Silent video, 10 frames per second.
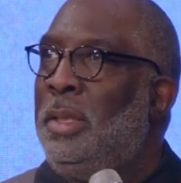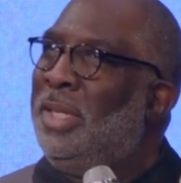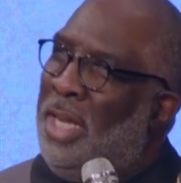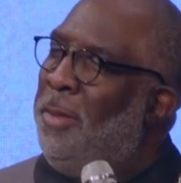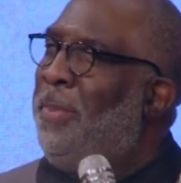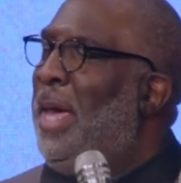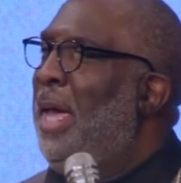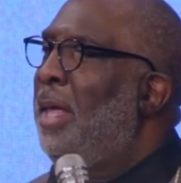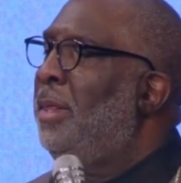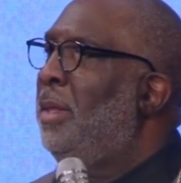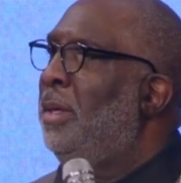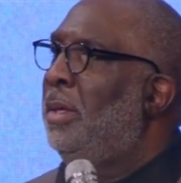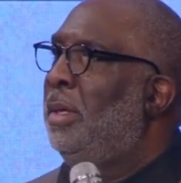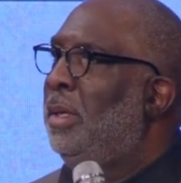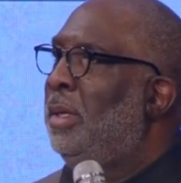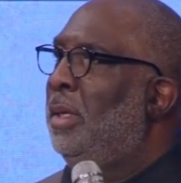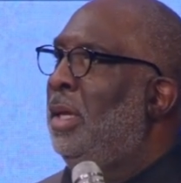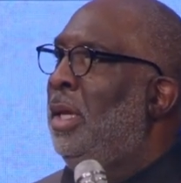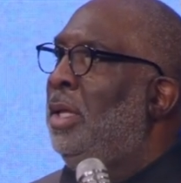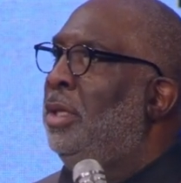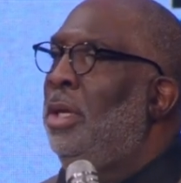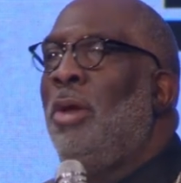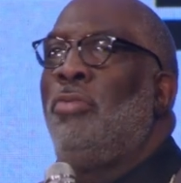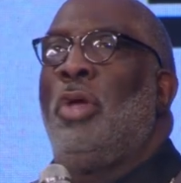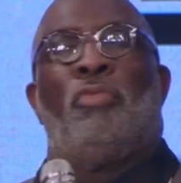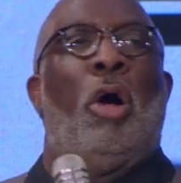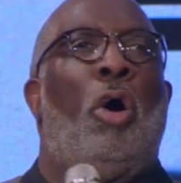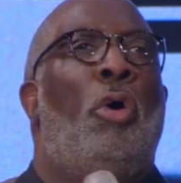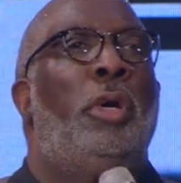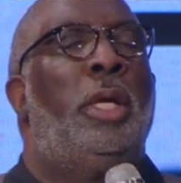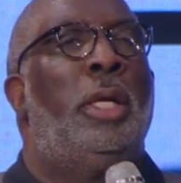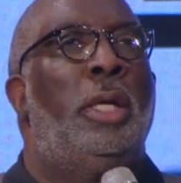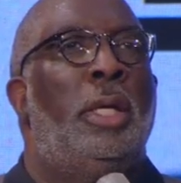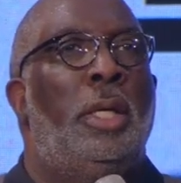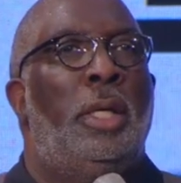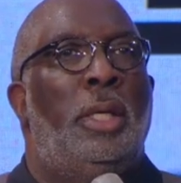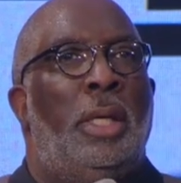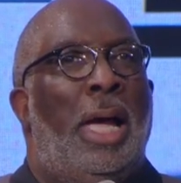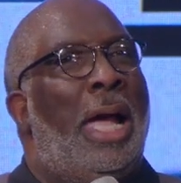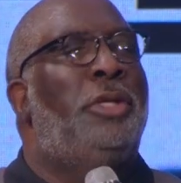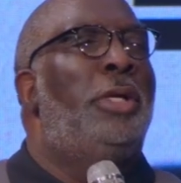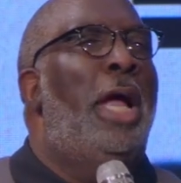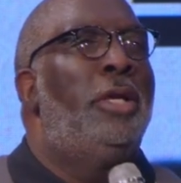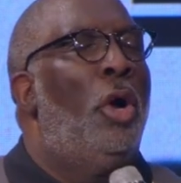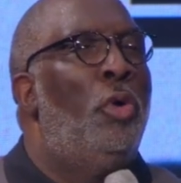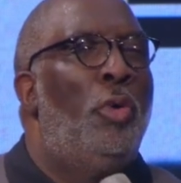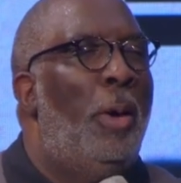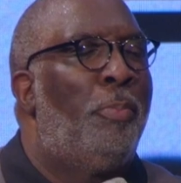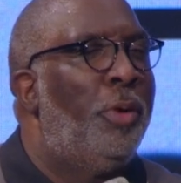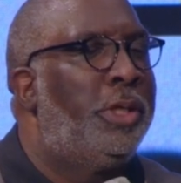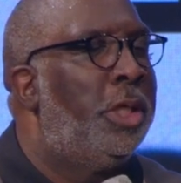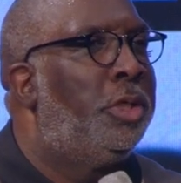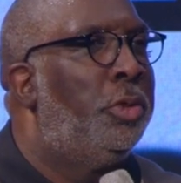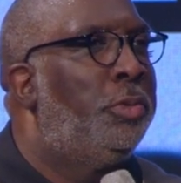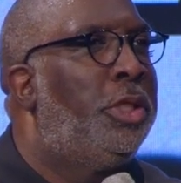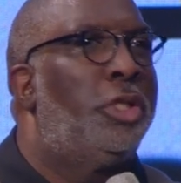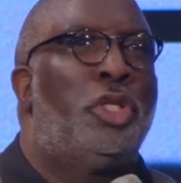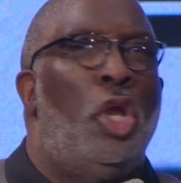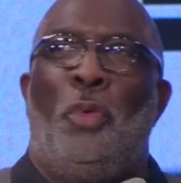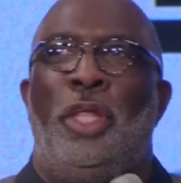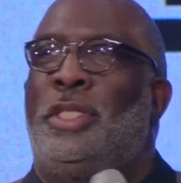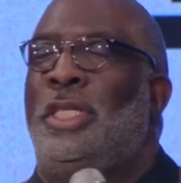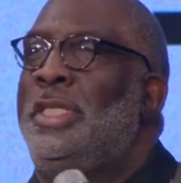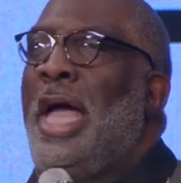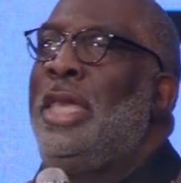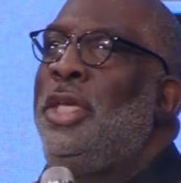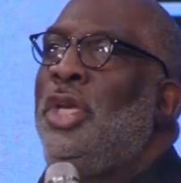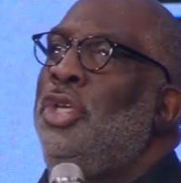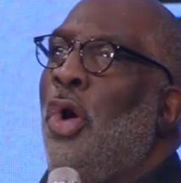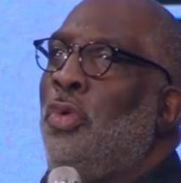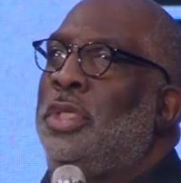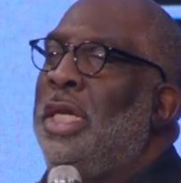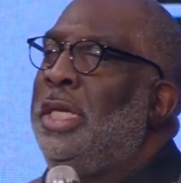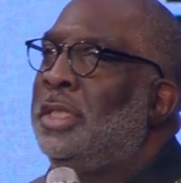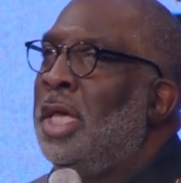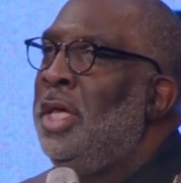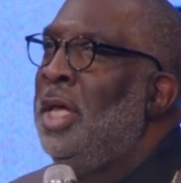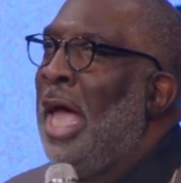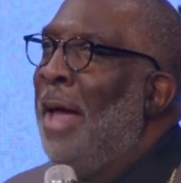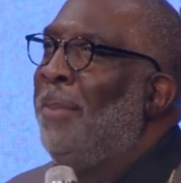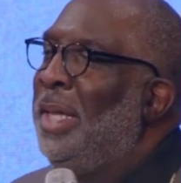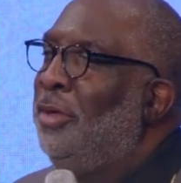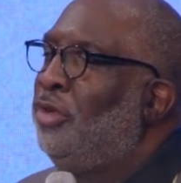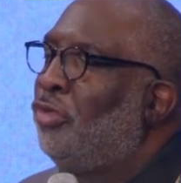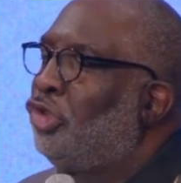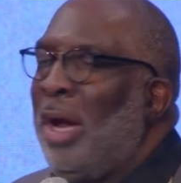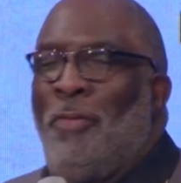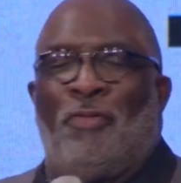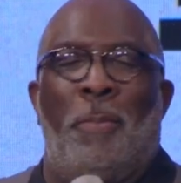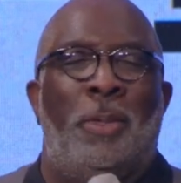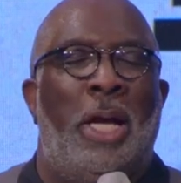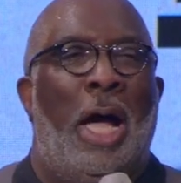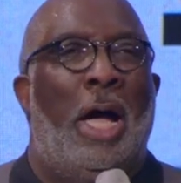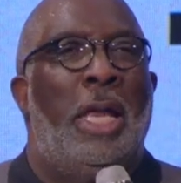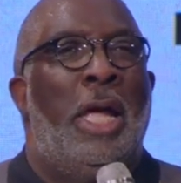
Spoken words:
Cut a path. The road, I do not know who I'm preaching to. Just know this is not in the notes. It is, I believe, straight from God.